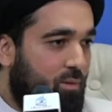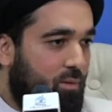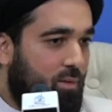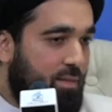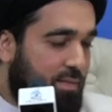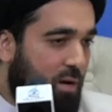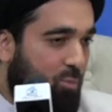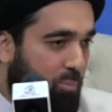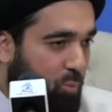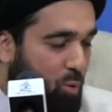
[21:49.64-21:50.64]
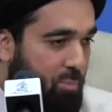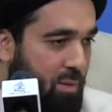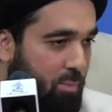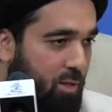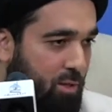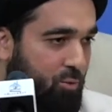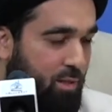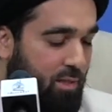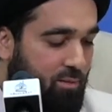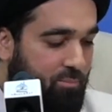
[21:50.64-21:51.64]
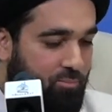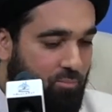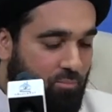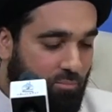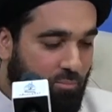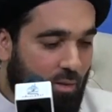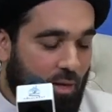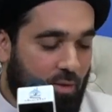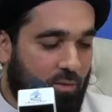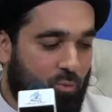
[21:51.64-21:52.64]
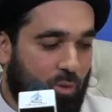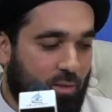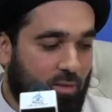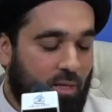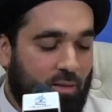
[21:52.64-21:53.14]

That's how poor people are treated in this world.